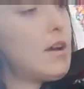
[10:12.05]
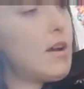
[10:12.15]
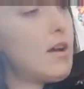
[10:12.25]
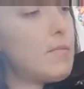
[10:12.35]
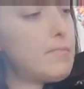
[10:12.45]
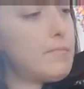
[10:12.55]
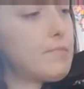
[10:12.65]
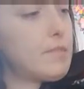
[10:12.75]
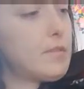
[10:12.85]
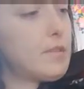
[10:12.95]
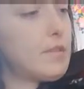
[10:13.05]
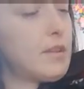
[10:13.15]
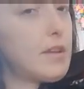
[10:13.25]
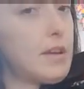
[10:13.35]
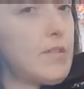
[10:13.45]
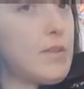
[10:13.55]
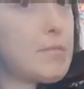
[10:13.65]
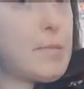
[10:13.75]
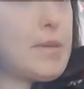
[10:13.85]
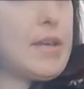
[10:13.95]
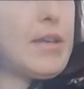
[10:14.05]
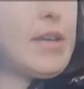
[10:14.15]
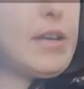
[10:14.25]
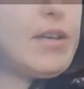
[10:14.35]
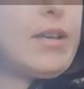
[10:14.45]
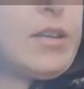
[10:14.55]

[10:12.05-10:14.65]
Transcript: And then my pinky,